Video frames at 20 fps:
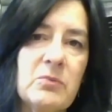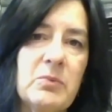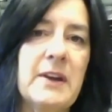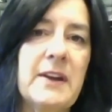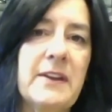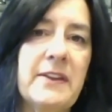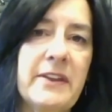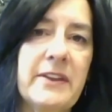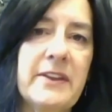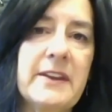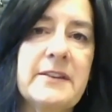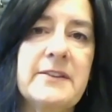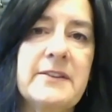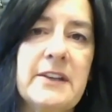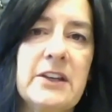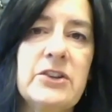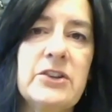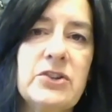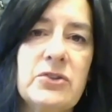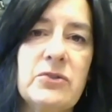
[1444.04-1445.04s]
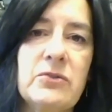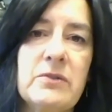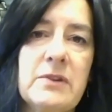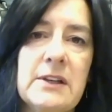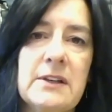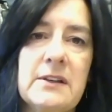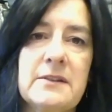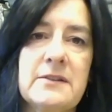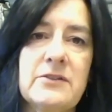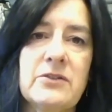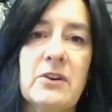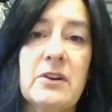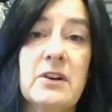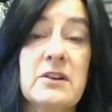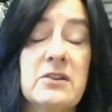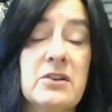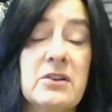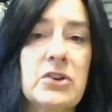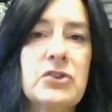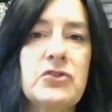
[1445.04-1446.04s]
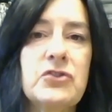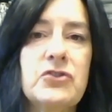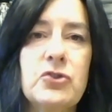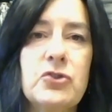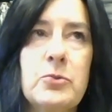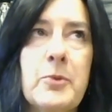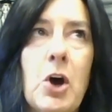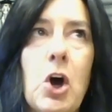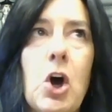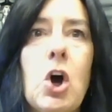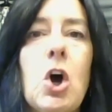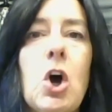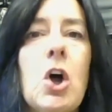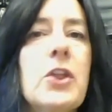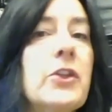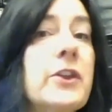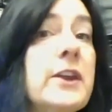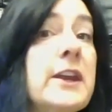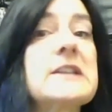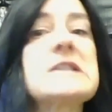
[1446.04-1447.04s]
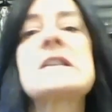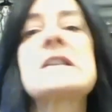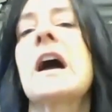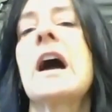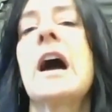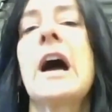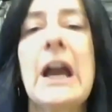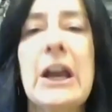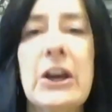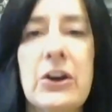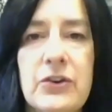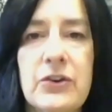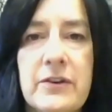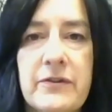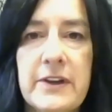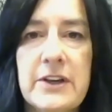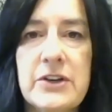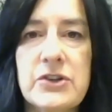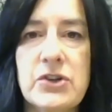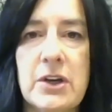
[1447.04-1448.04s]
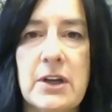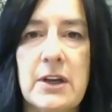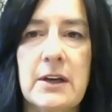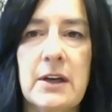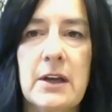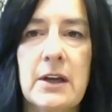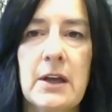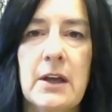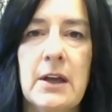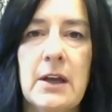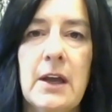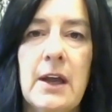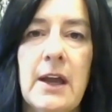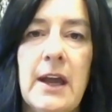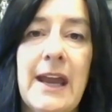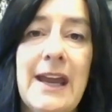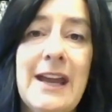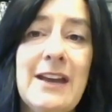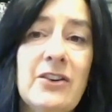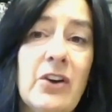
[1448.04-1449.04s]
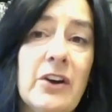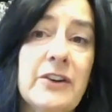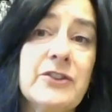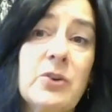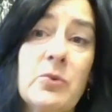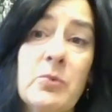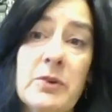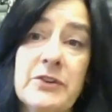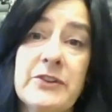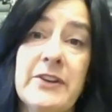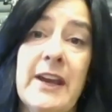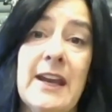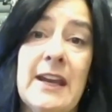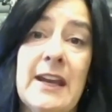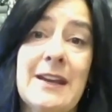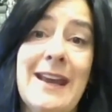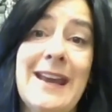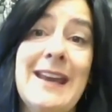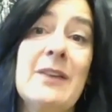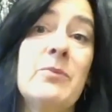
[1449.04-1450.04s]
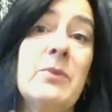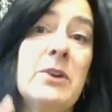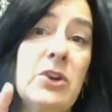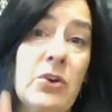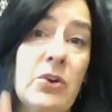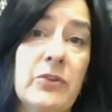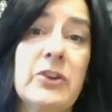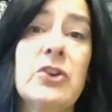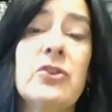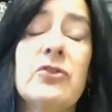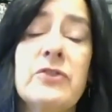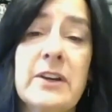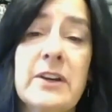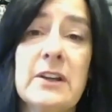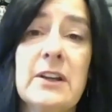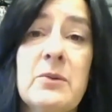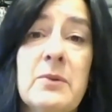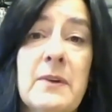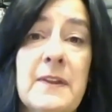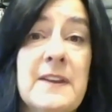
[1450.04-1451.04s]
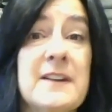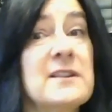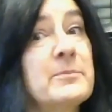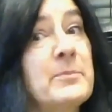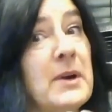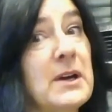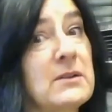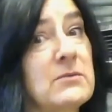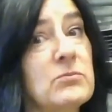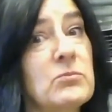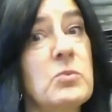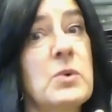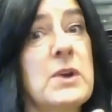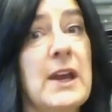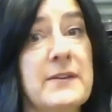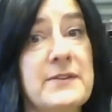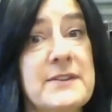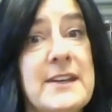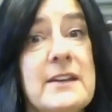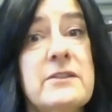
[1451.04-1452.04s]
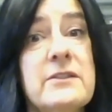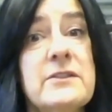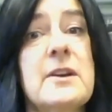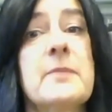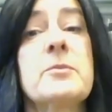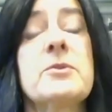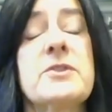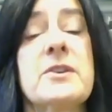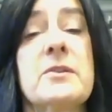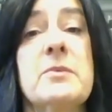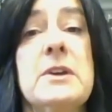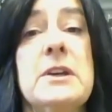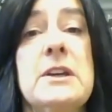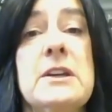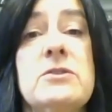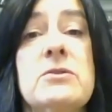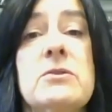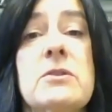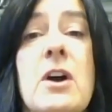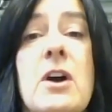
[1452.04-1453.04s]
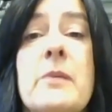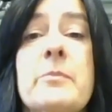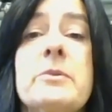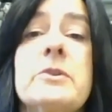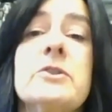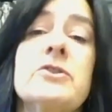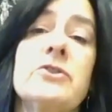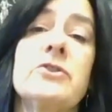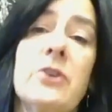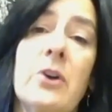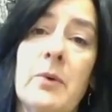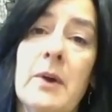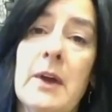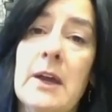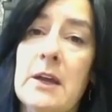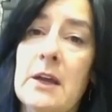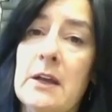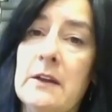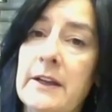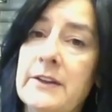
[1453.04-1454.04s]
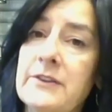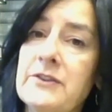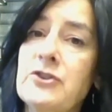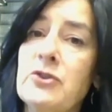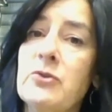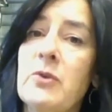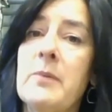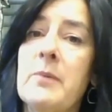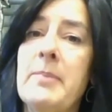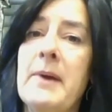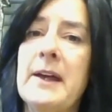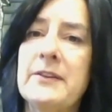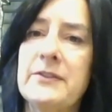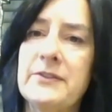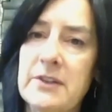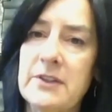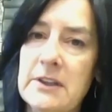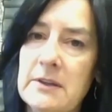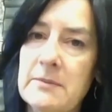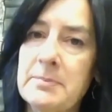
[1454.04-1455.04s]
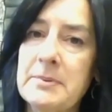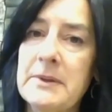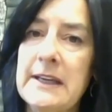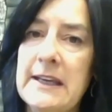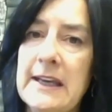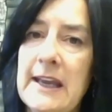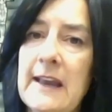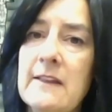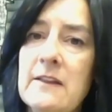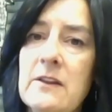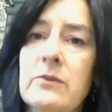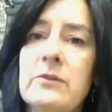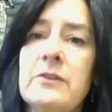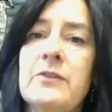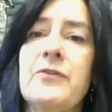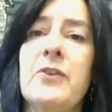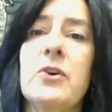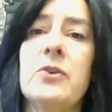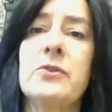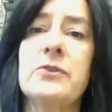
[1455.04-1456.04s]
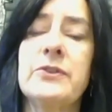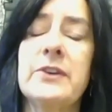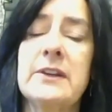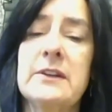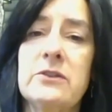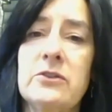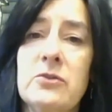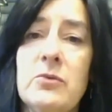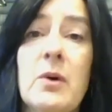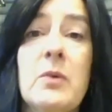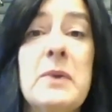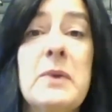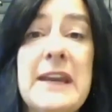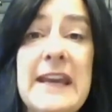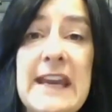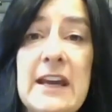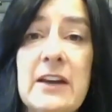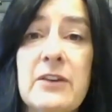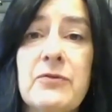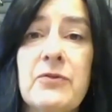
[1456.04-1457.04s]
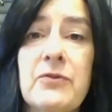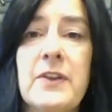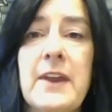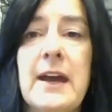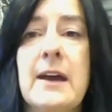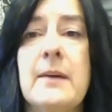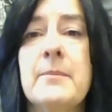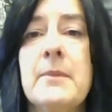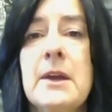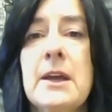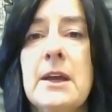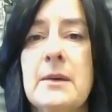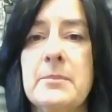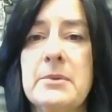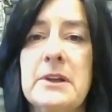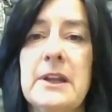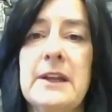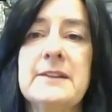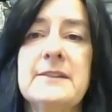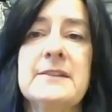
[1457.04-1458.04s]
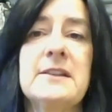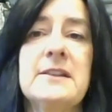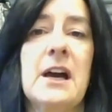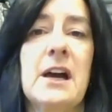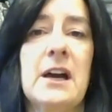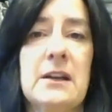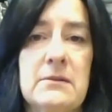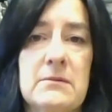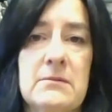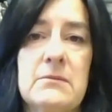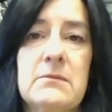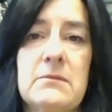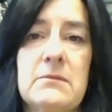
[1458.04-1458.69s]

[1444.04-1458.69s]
with this issue that is starting to consume the entire division. And also, we're saying, hey, we know that you're dealing with this, but we have sales numbers that we need to accomplish. So let's do our best to placate those folks and do what we can for them. Let's not